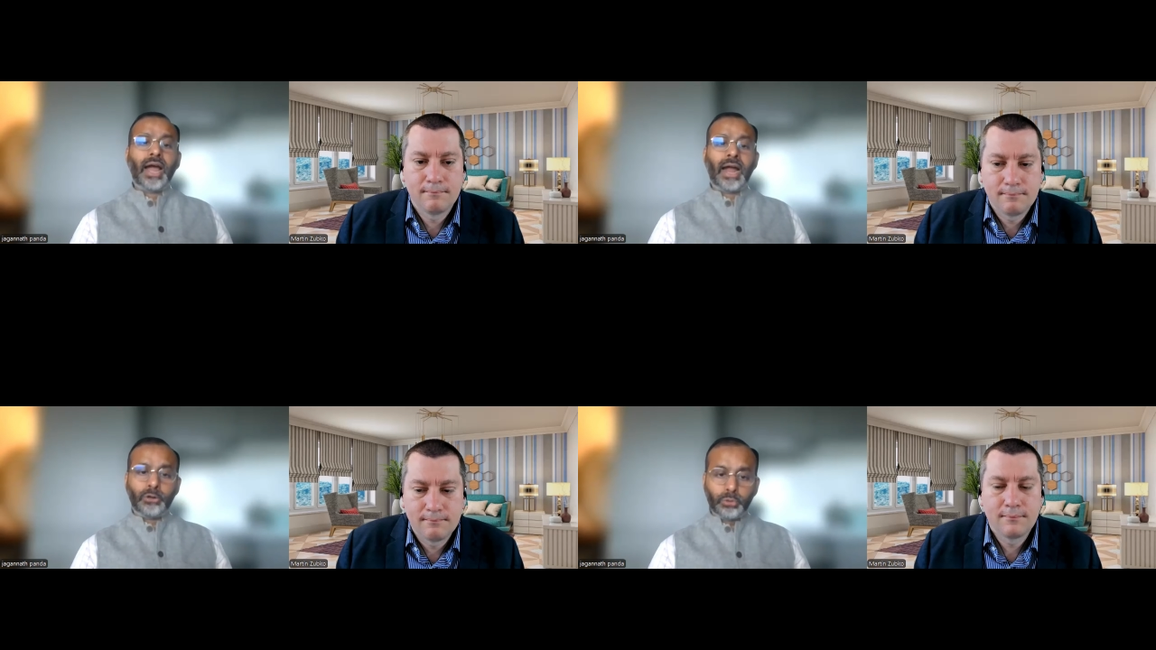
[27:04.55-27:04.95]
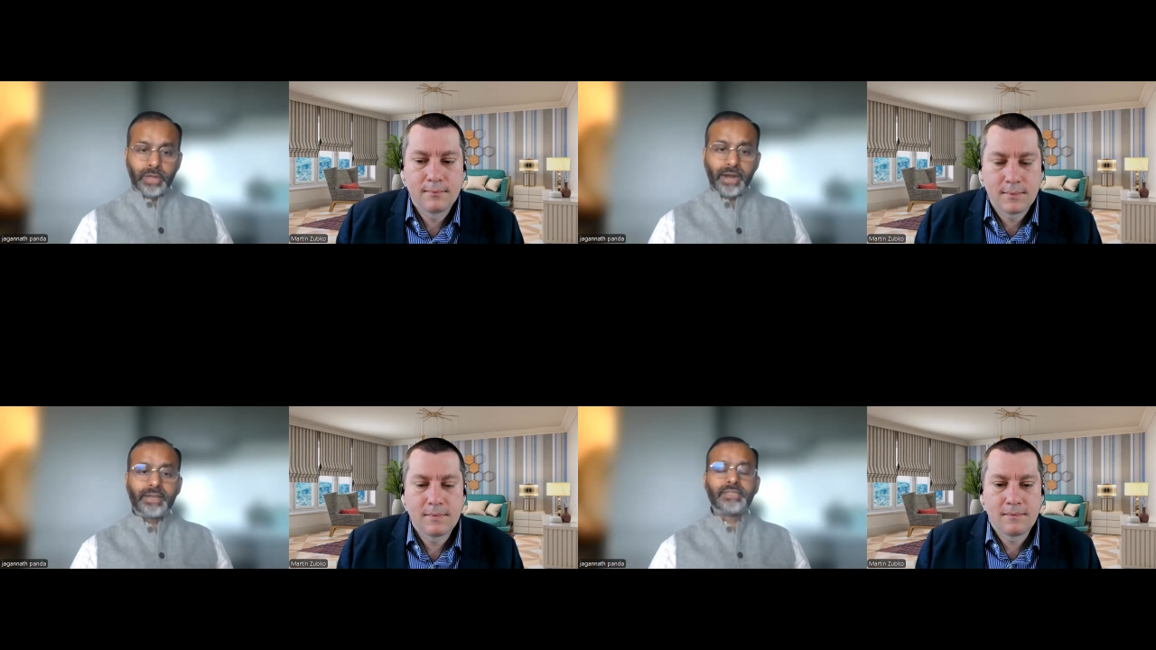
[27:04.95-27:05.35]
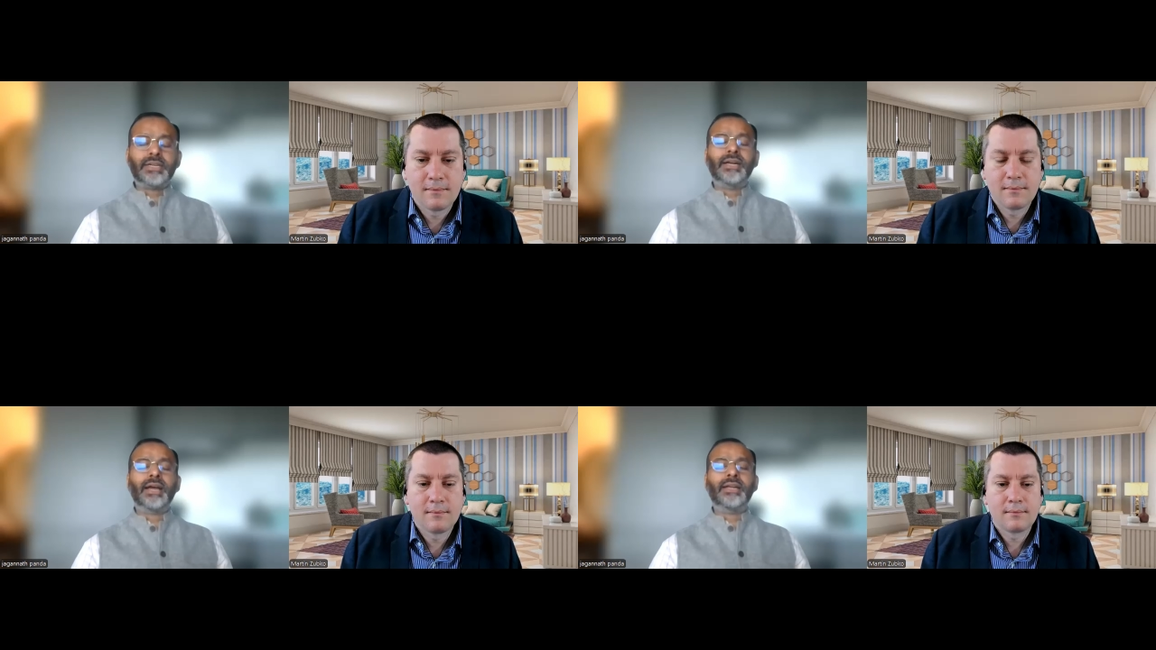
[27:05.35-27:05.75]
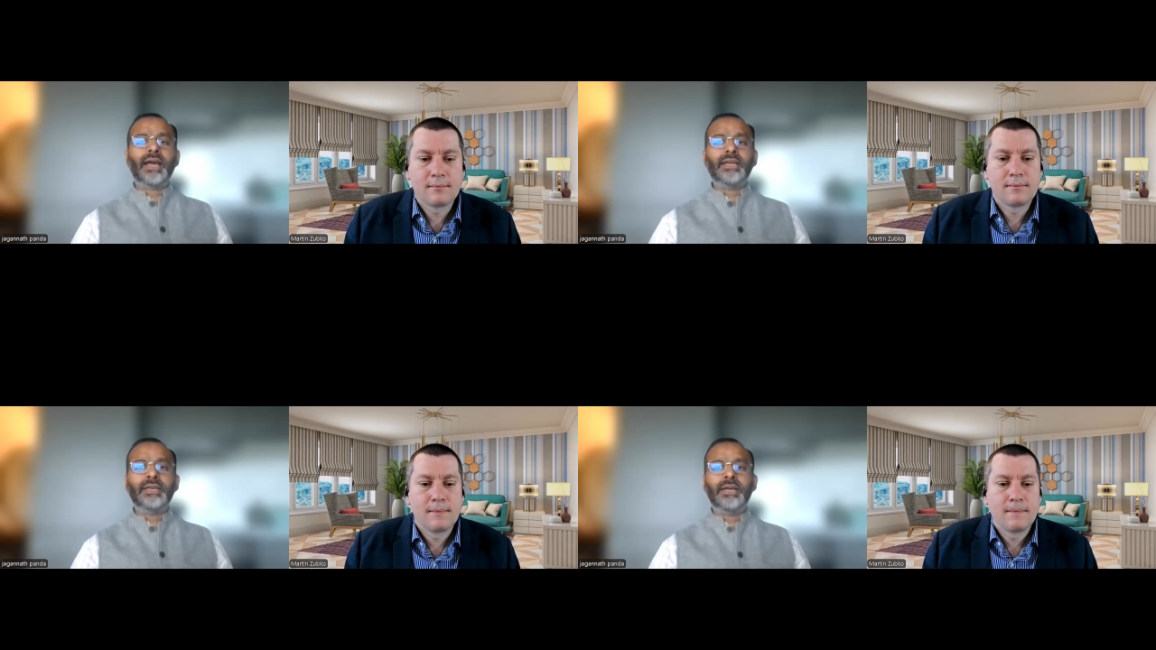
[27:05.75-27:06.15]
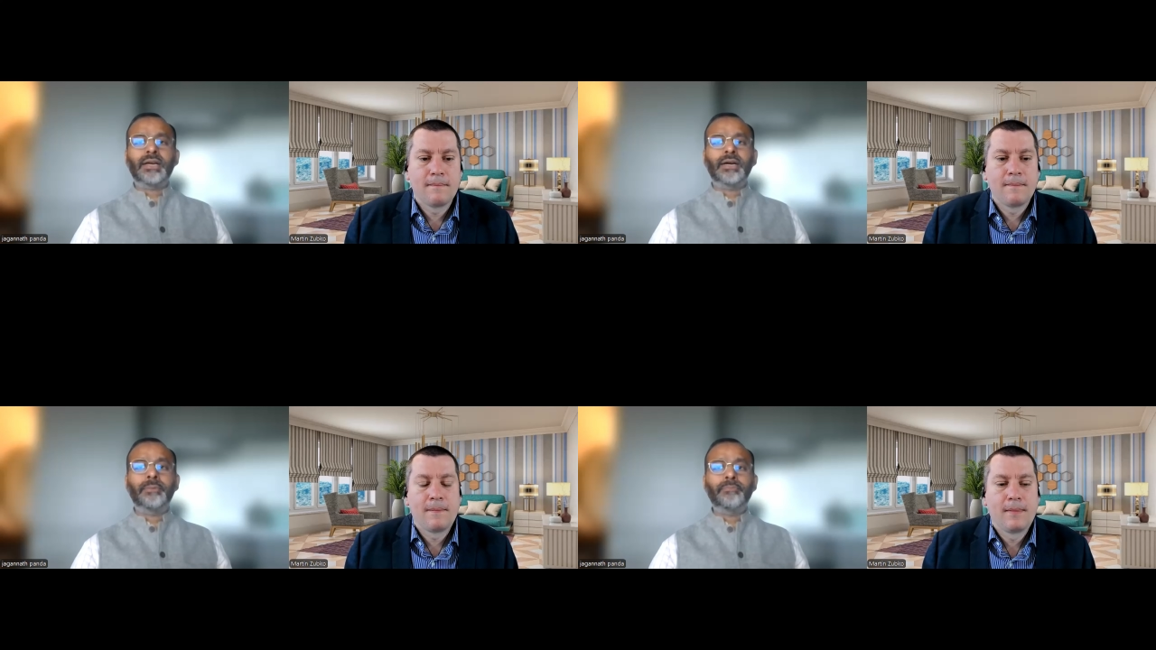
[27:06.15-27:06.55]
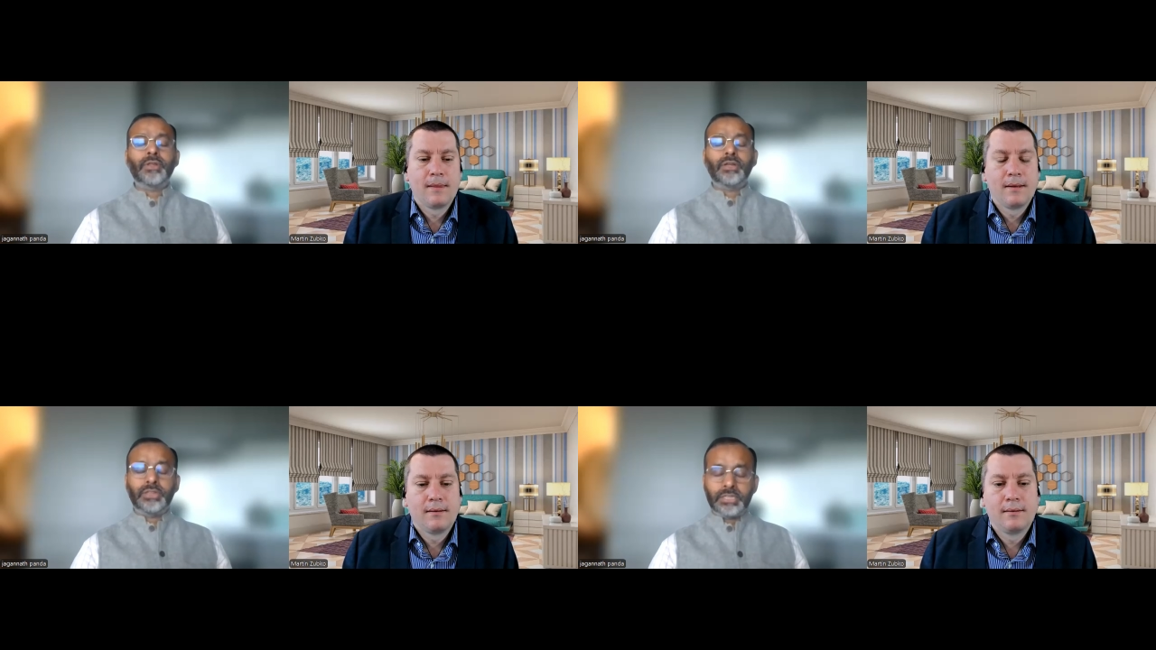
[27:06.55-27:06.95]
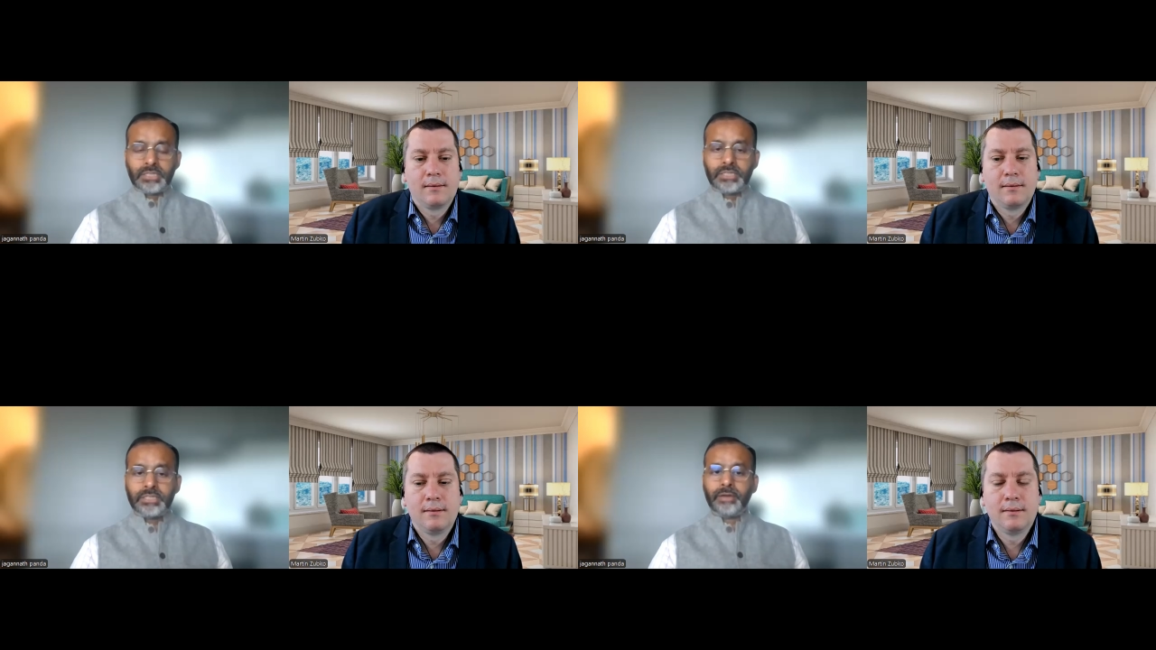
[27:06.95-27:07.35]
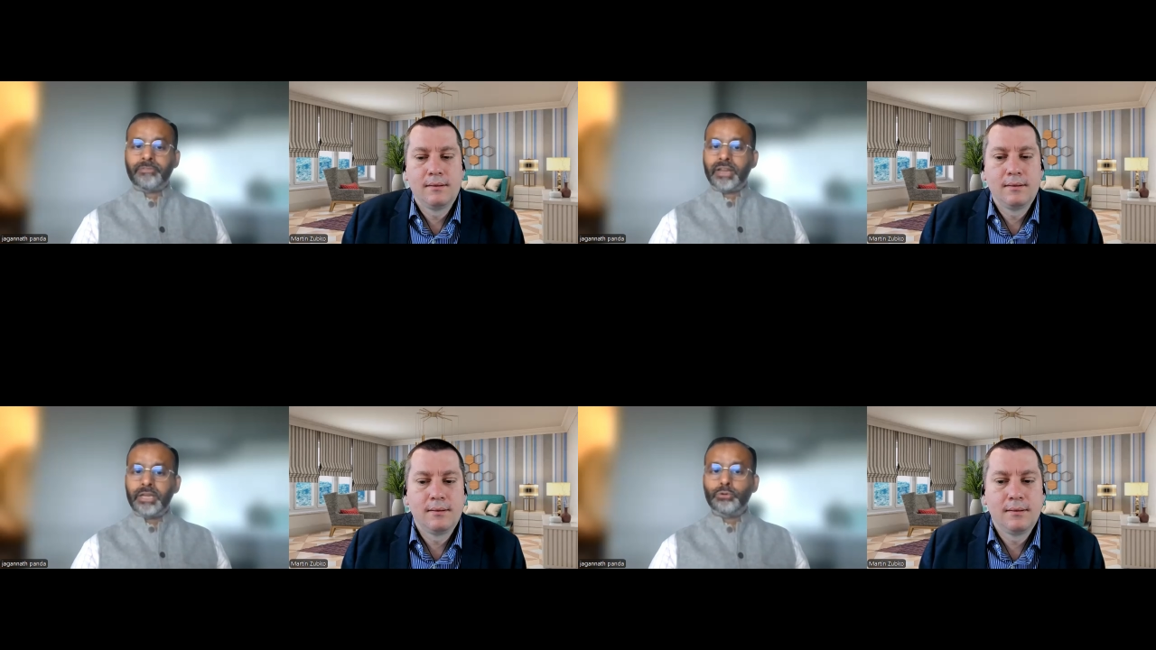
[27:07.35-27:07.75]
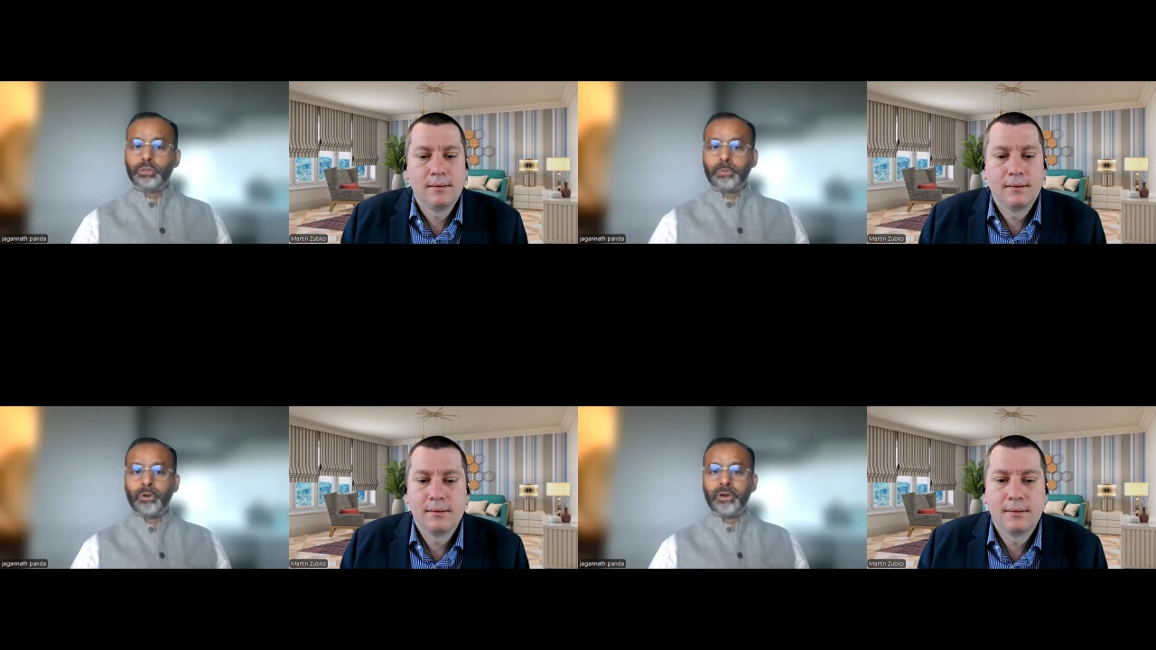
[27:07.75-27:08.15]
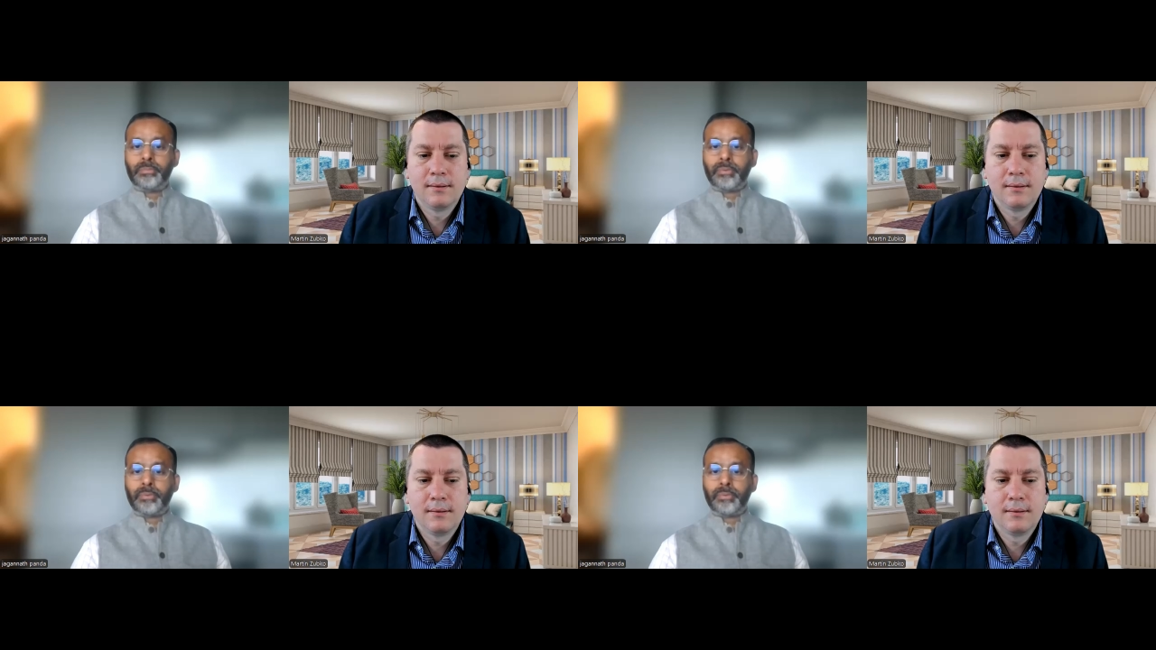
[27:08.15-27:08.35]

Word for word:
Speaker 1: And to that extent, I think this is a very useful